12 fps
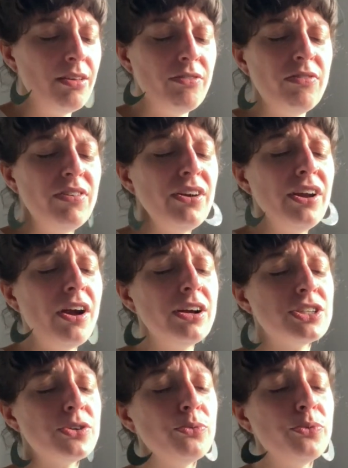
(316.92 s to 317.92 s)
Very hard
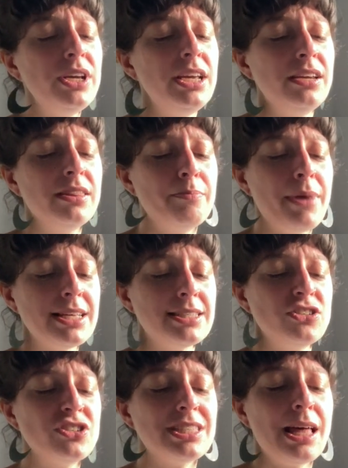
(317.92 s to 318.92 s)
to read the
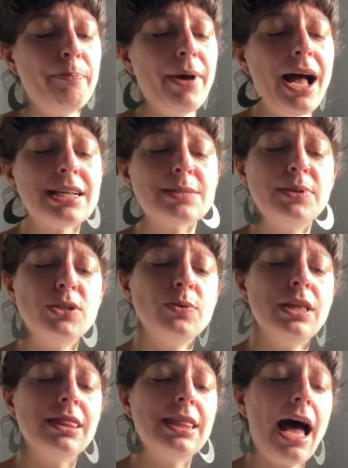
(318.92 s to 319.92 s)
messages that pass
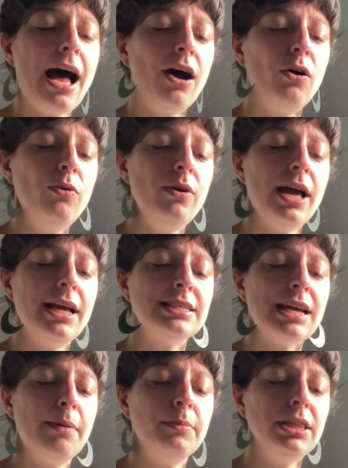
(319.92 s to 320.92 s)
between thou and
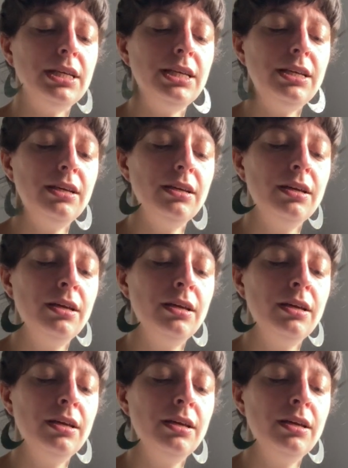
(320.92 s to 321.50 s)
Emily.